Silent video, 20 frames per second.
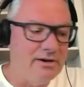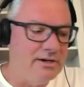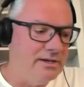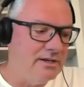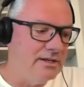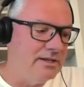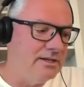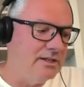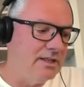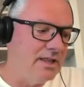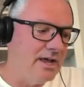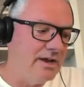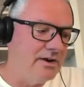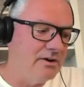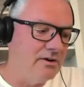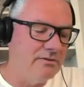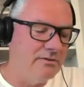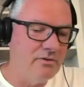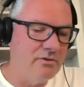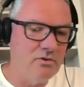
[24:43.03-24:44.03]
And
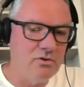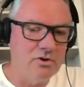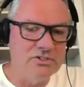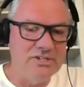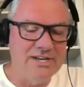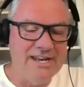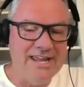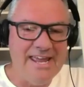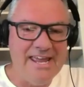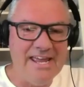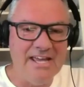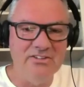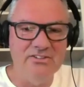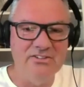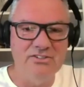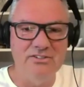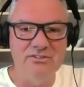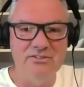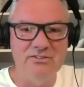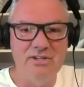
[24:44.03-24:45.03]
LiDAR, of course,
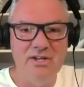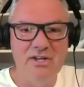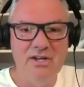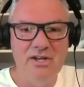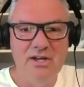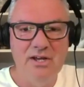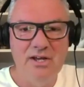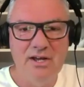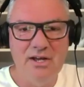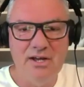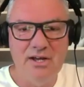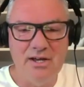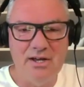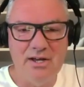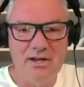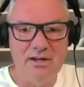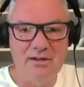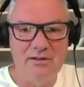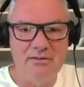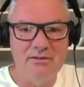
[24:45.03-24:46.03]
enhances
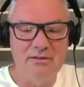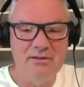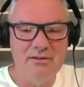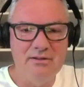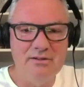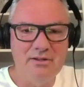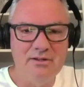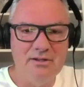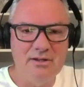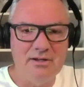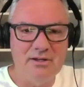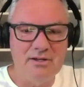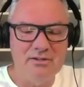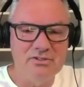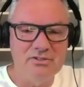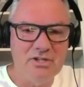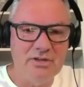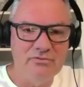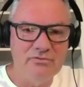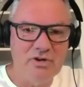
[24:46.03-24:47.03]

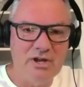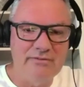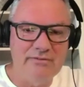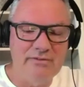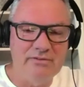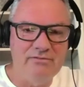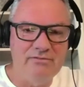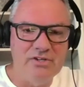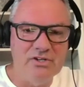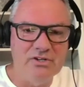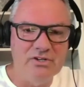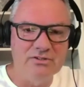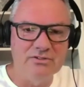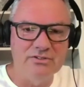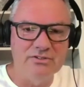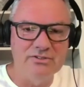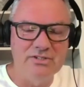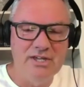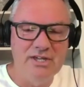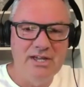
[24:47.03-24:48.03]
self-driving
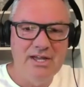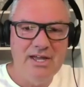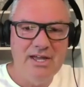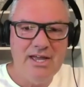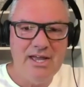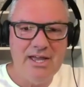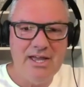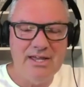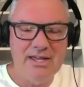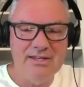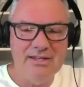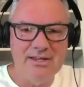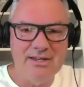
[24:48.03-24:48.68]
vehicles. And